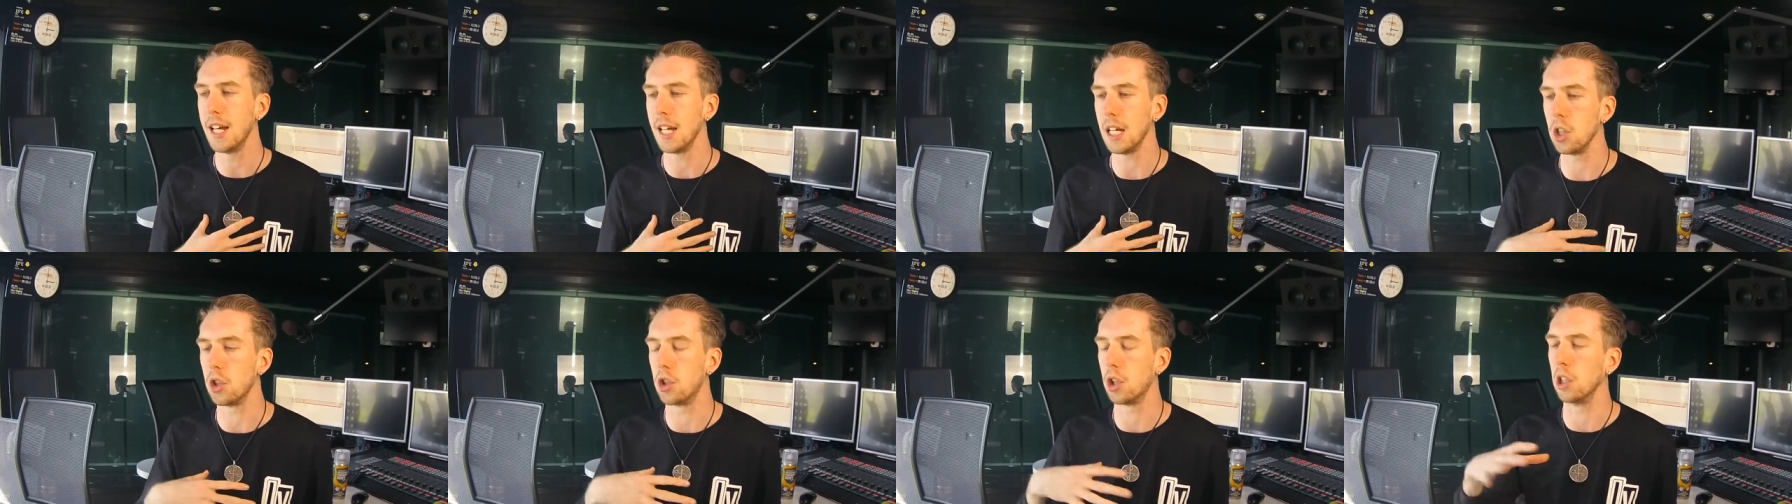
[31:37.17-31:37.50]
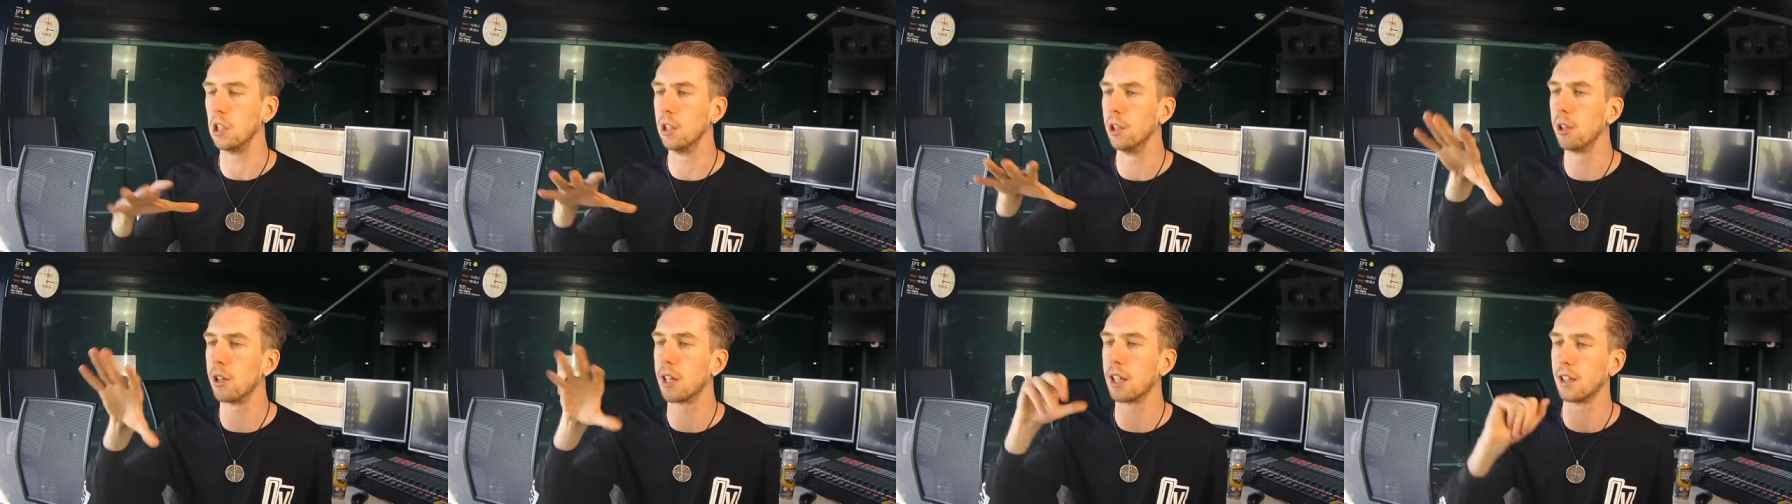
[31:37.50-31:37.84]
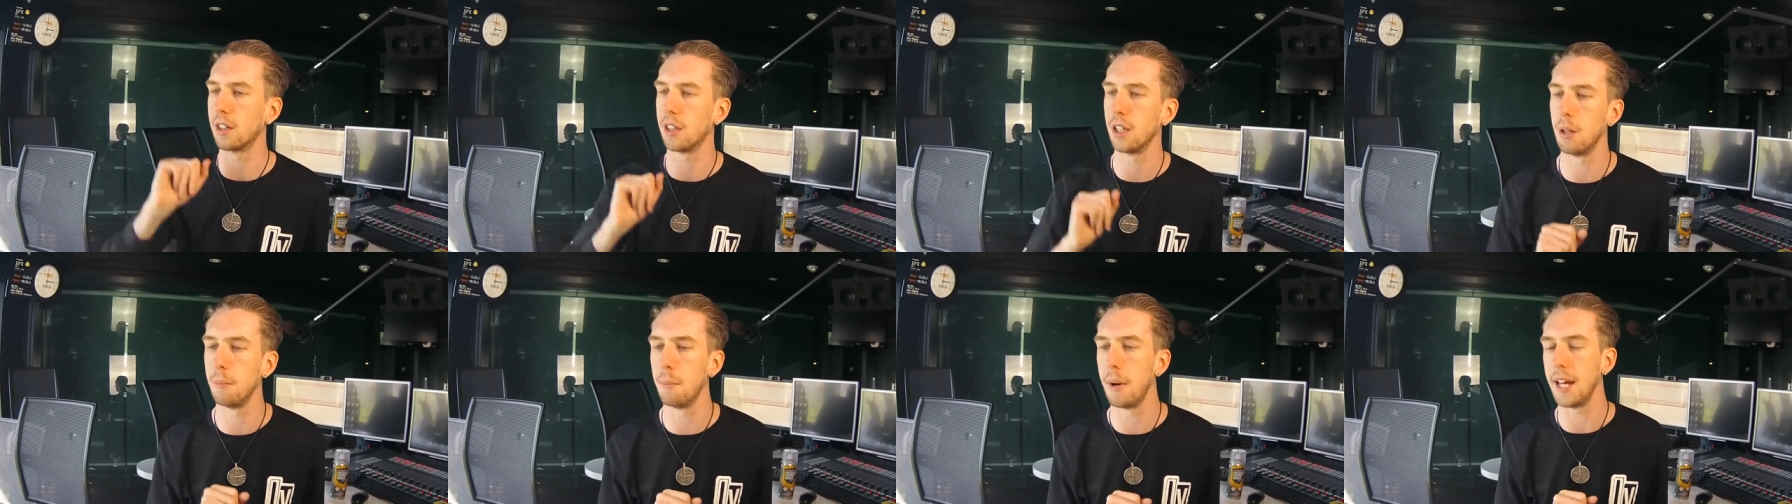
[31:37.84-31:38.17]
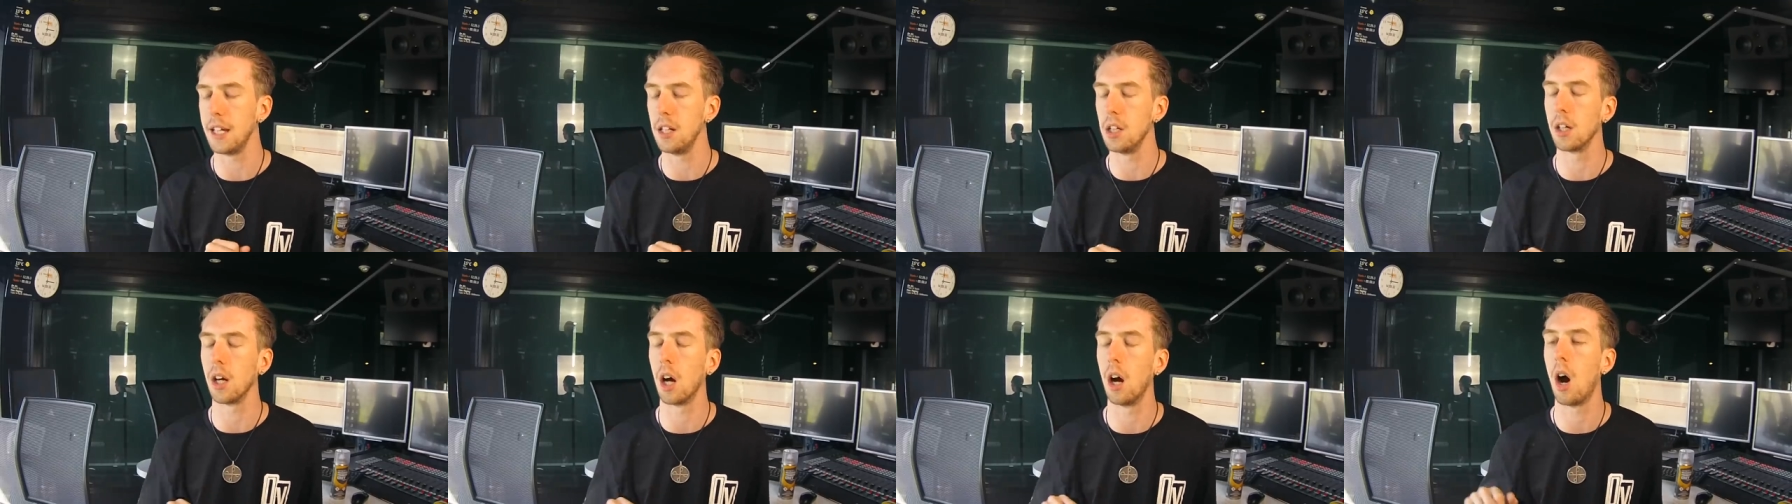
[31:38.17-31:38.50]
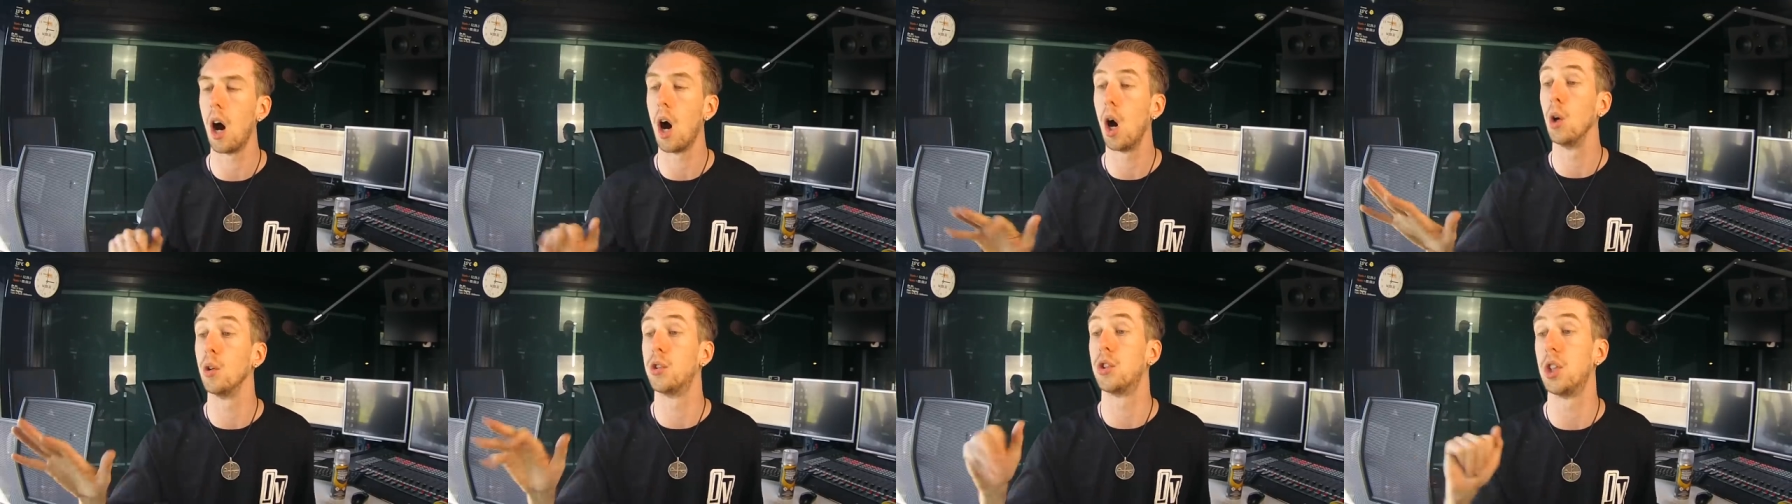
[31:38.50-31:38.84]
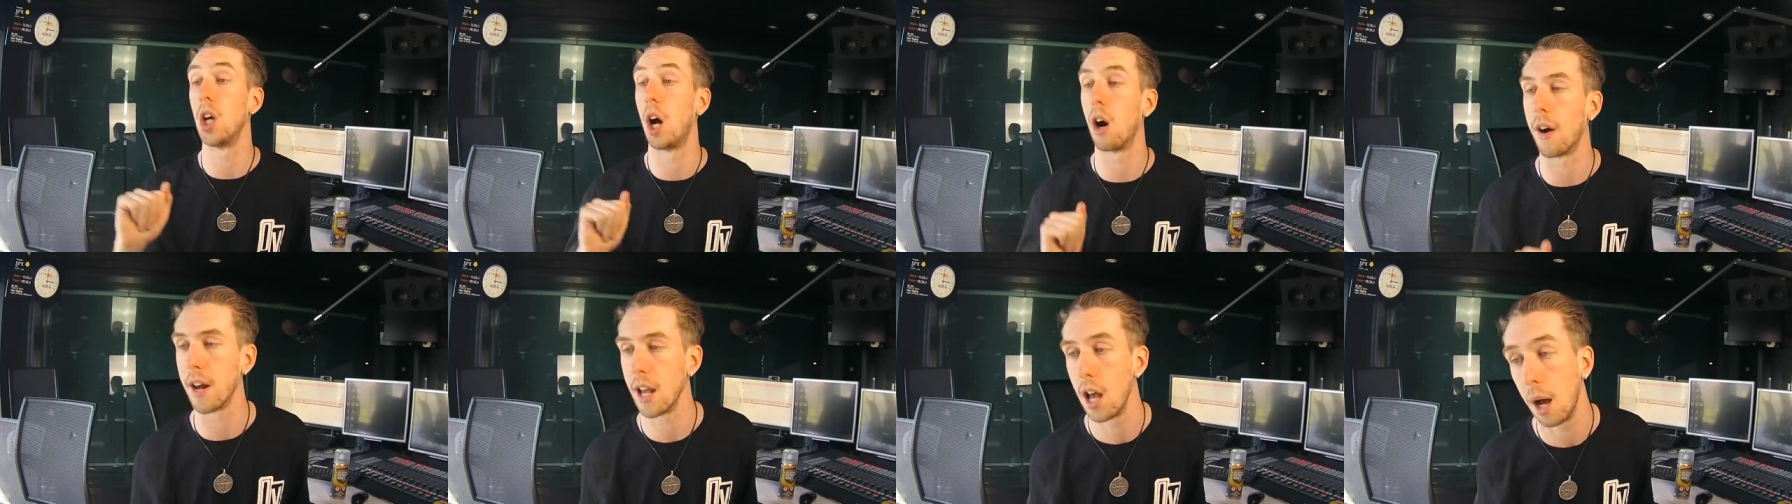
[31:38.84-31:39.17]
is you look at them and you go, oh,
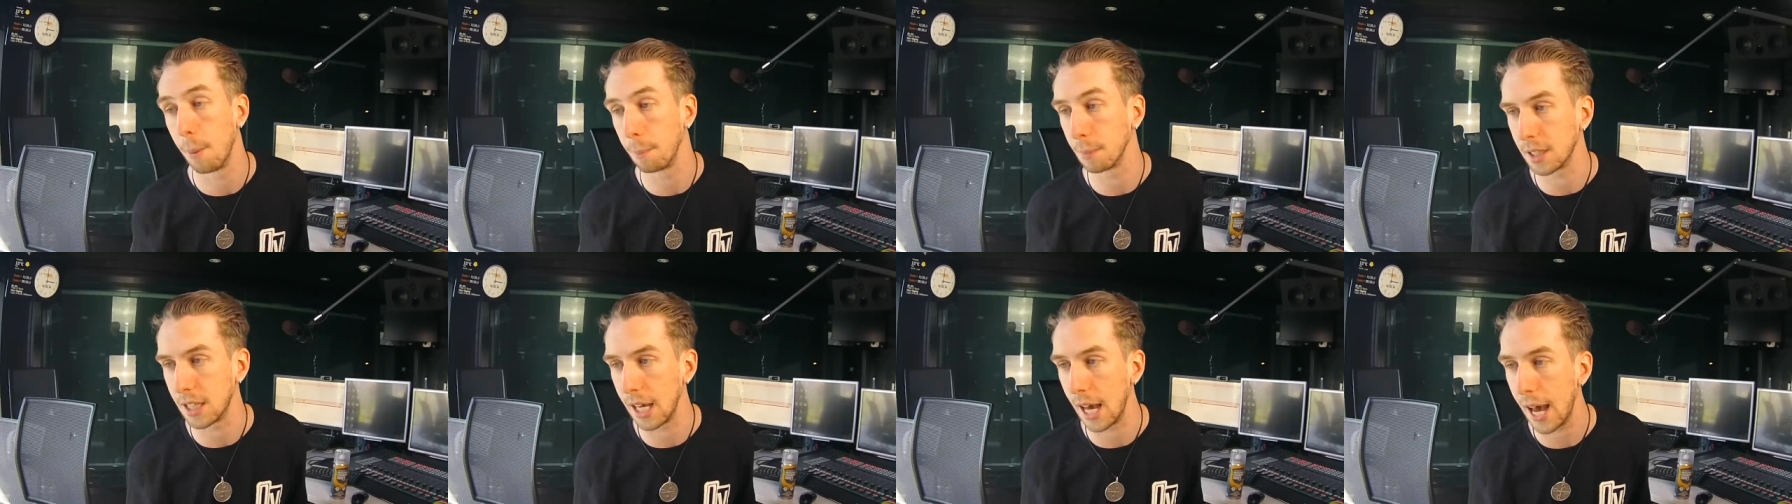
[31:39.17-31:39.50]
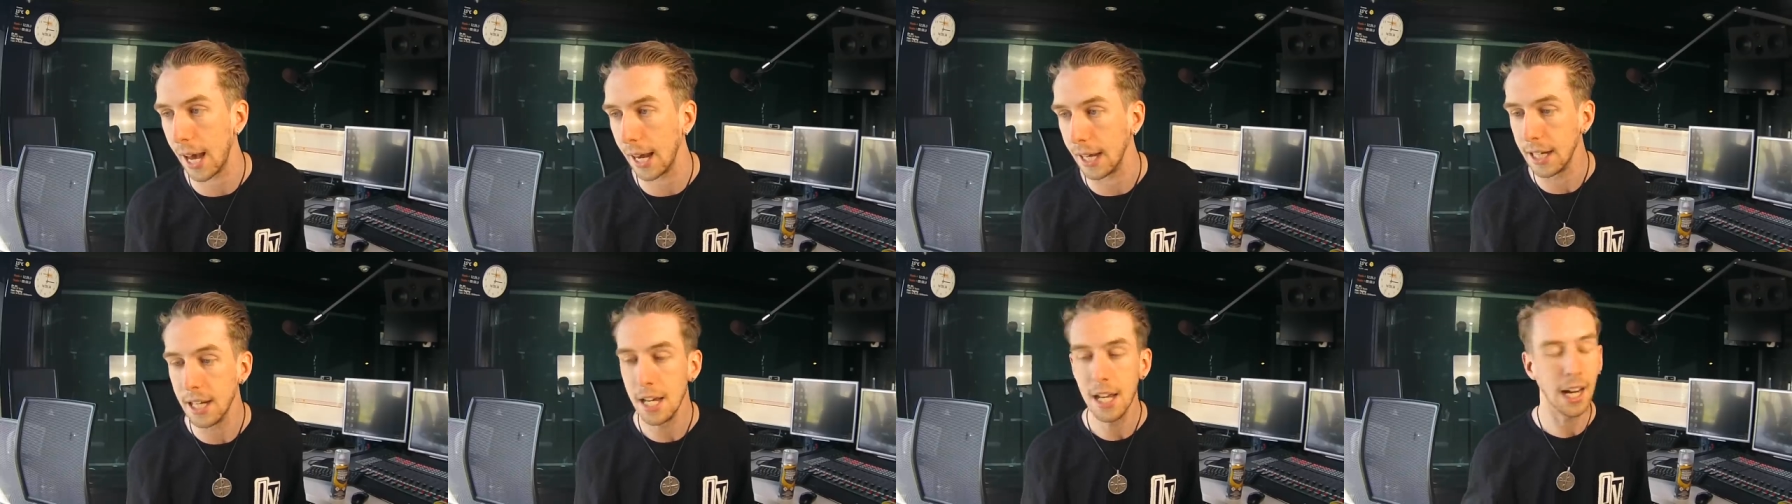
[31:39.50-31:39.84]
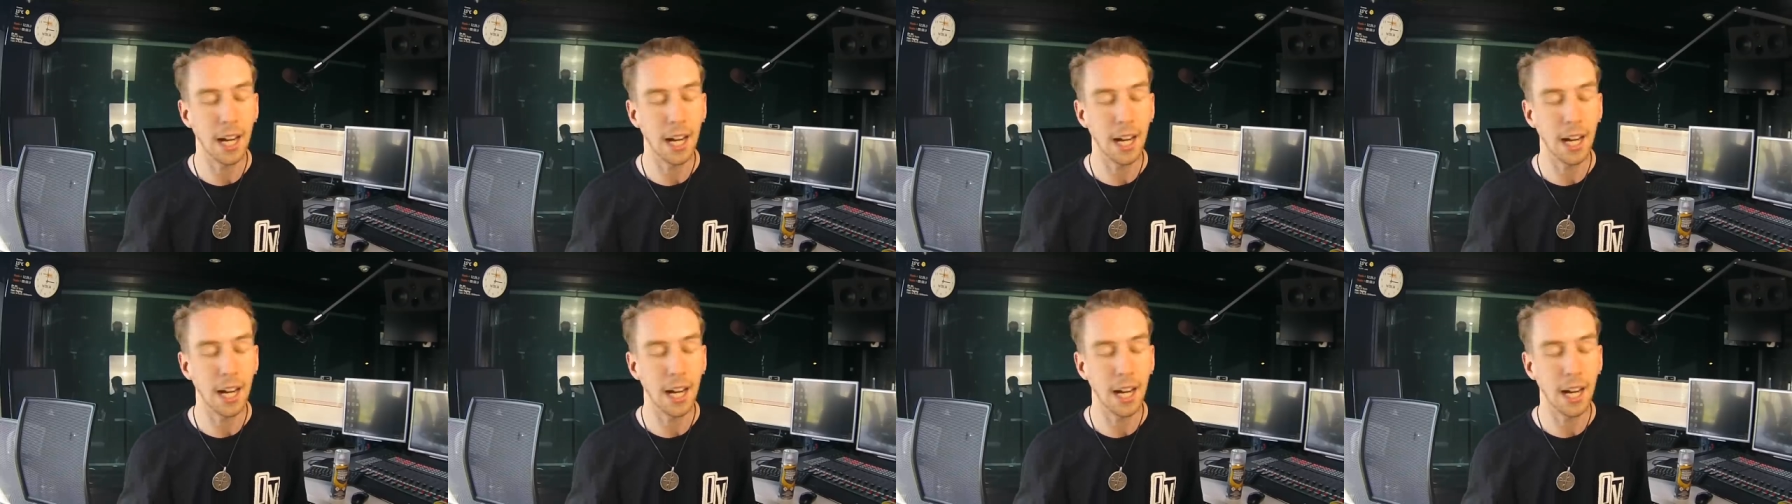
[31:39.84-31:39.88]
sorry, I'm gay.